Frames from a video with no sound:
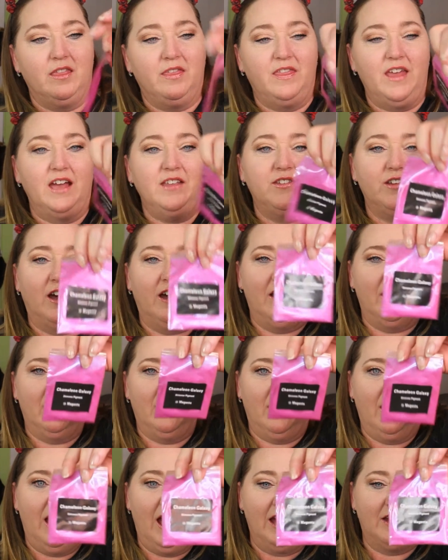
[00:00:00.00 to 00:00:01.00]
That's
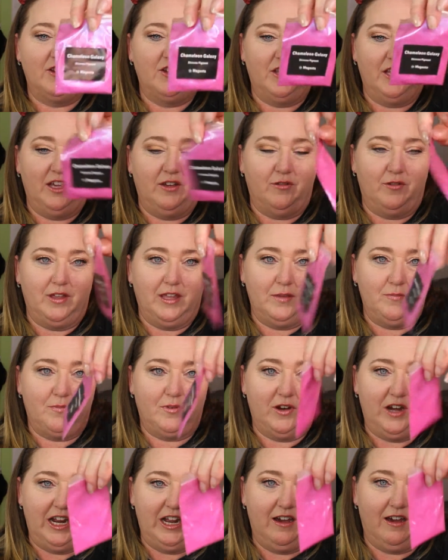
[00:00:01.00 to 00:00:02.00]
actually a really
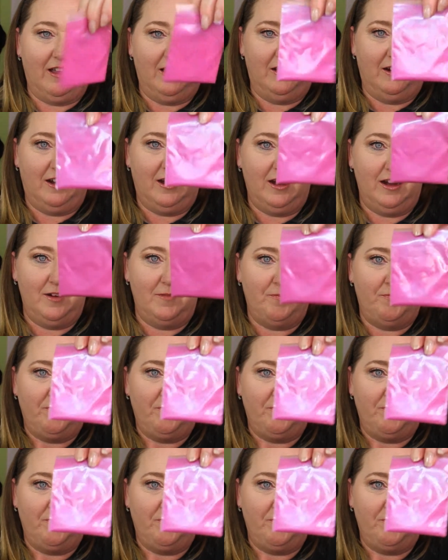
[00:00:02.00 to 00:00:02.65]
pretty color.